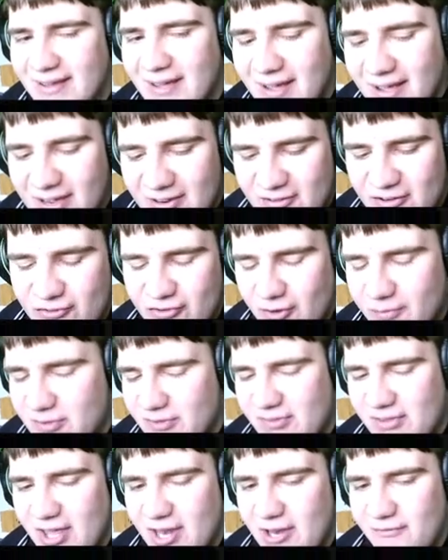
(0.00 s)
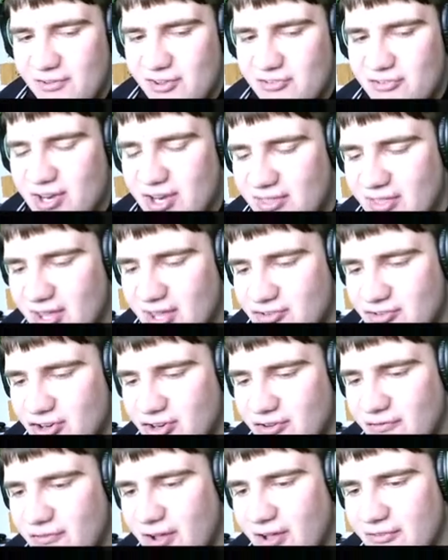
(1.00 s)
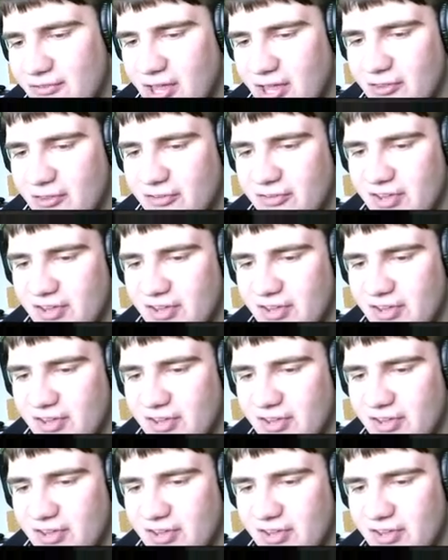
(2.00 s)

she dropped the television and then she fell down the stairs